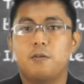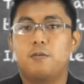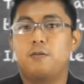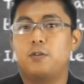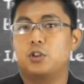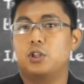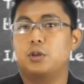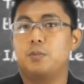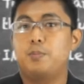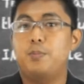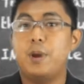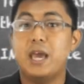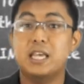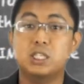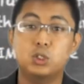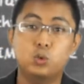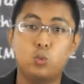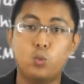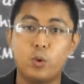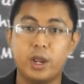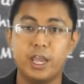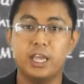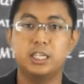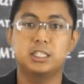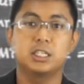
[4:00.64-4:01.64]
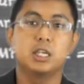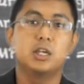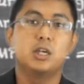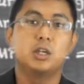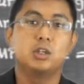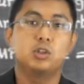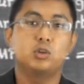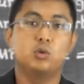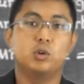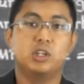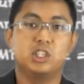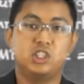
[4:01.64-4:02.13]
for the best ways
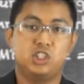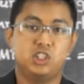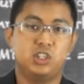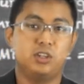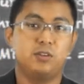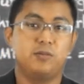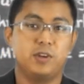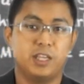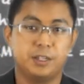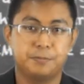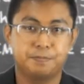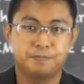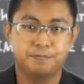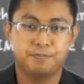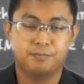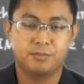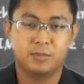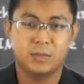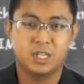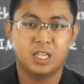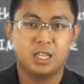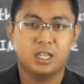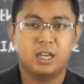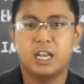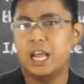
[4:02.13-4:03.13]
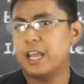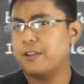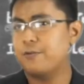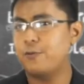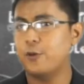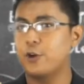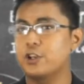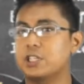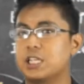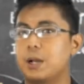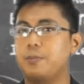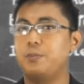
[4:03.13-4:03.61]
to achieve it. Like
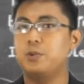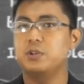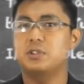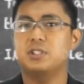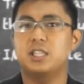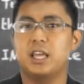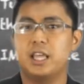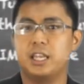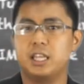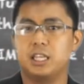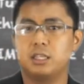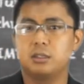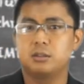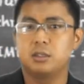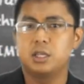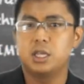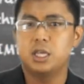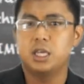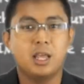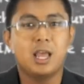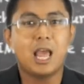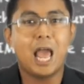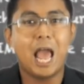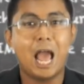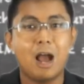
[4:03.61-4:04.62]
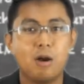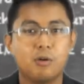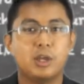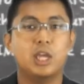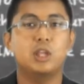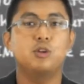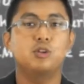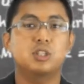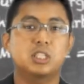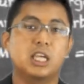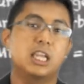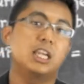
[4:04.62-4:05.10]
for example, studying. How
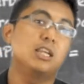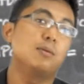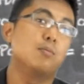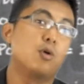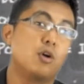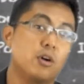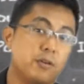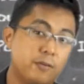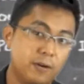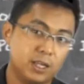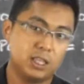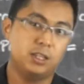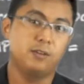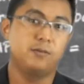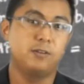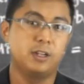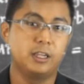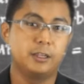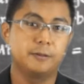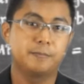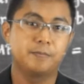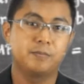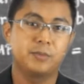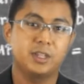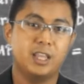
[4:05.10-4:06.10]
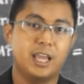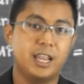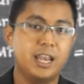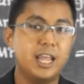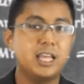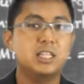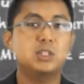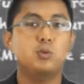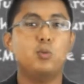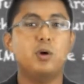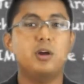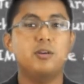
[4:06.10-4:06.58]
can you study more effectively? And
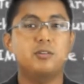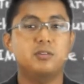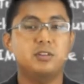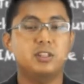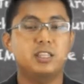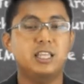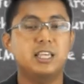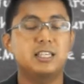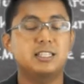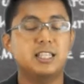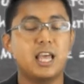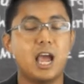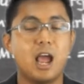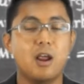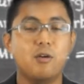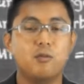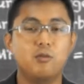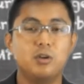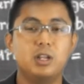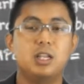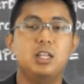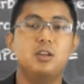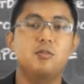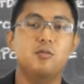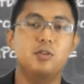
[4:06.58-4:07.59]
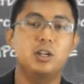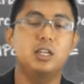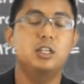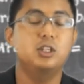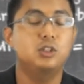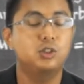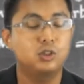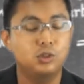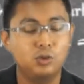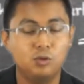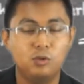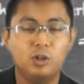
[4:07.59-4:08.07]
that's one of the things that I really
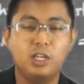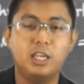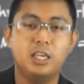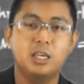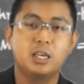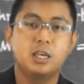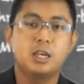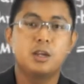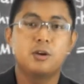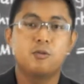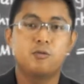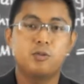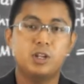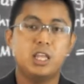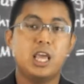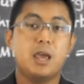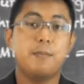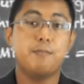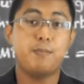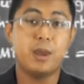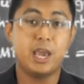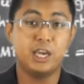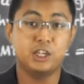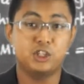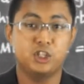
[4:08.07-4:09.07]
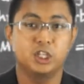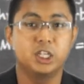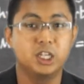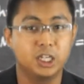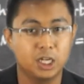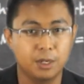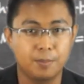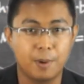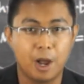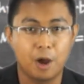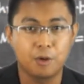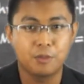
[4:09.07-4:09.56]
am
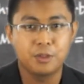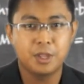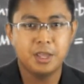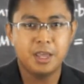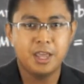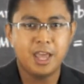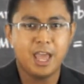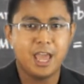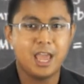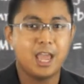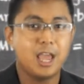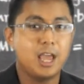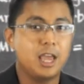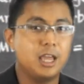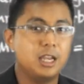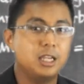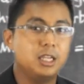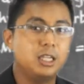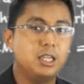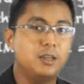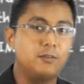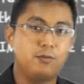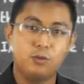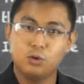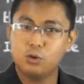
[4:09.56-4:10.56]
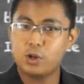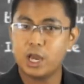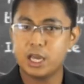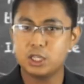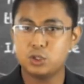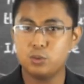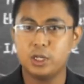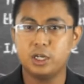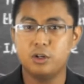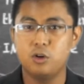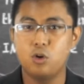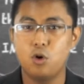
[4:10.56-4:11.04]
passionate about. And if you
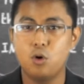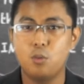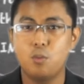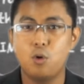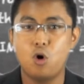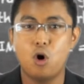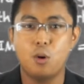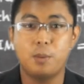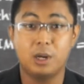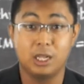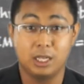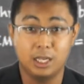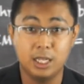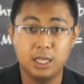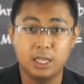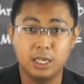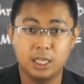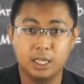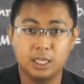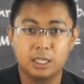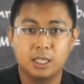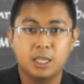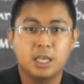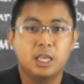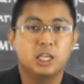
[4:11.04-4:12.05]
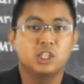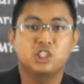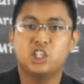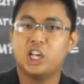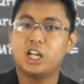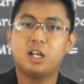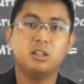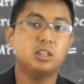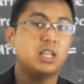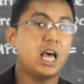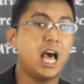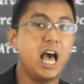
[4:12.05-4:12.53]
guys want to know more about learning,
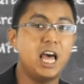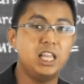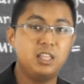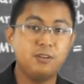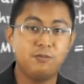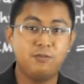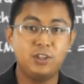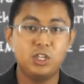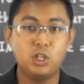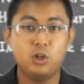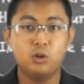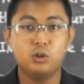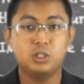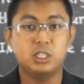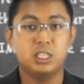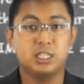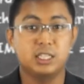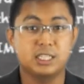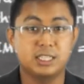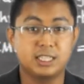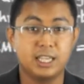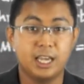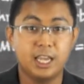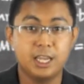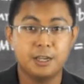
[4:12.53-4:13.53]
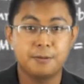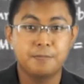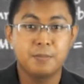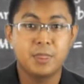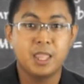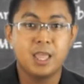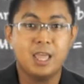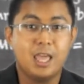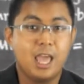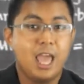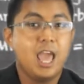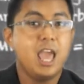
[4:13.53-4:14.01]
check out the other videos in the site
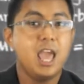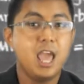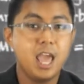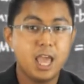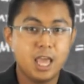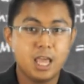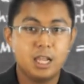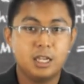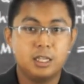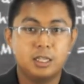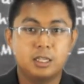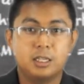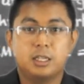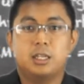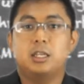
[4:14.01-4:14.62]
and